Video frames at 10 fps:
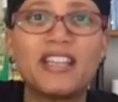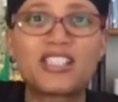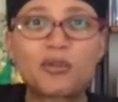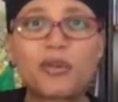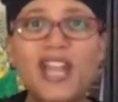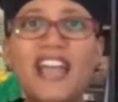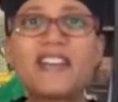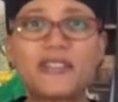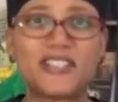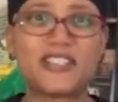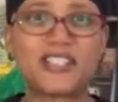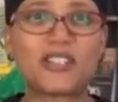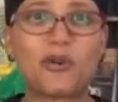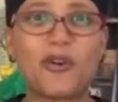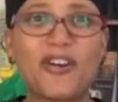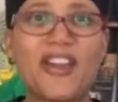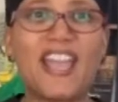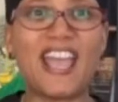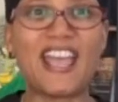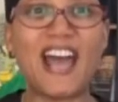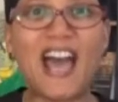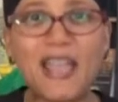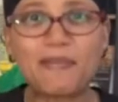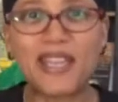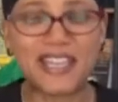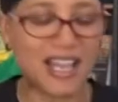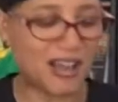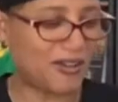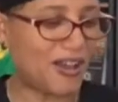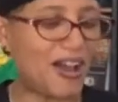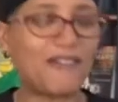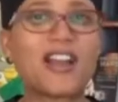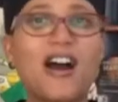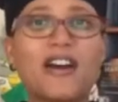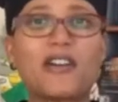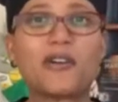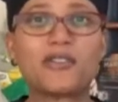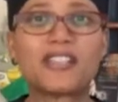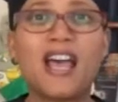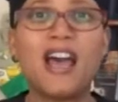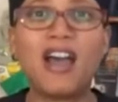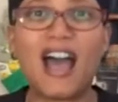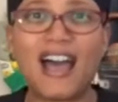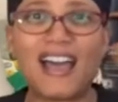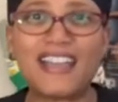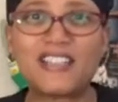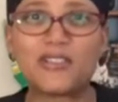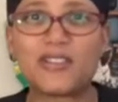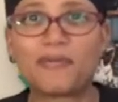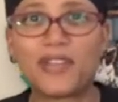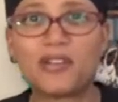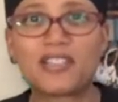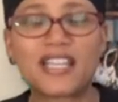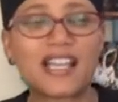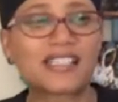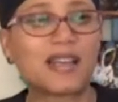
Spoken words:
So when I go to the store and I pick out avocados, I do the field test.